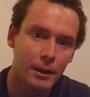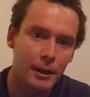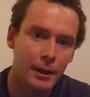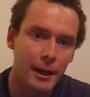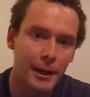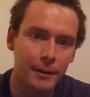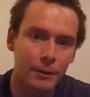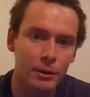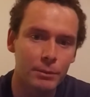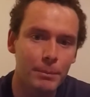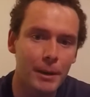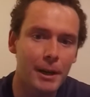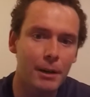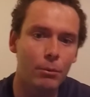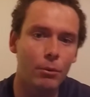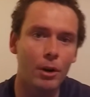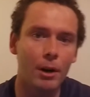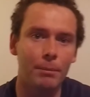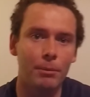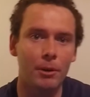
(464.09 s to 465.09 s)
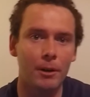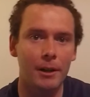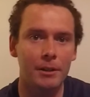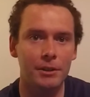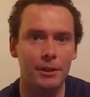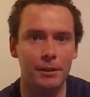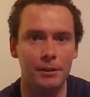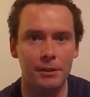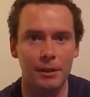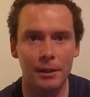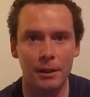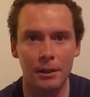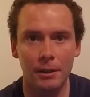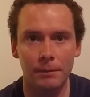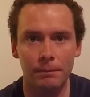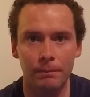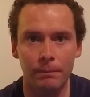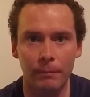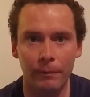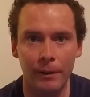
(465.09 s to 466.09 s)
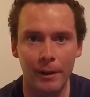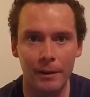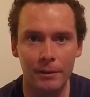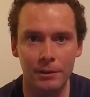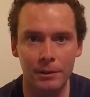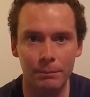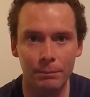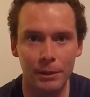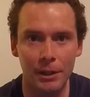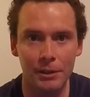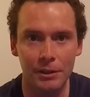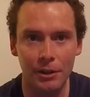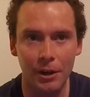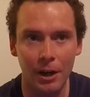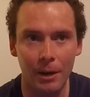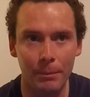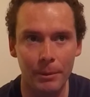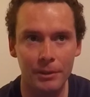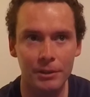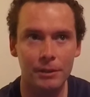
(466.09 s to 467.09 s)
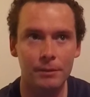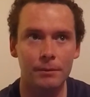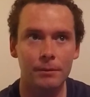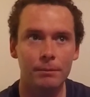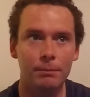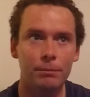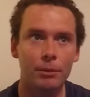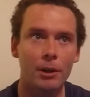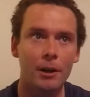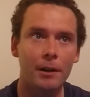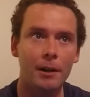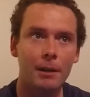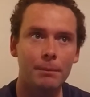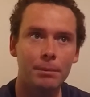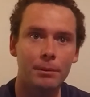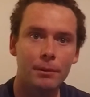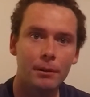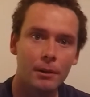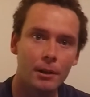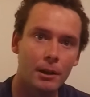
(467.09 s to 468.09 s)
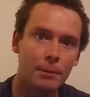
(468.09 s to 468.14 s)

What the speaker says: And those make work projects, like he found some beach garbage and brought up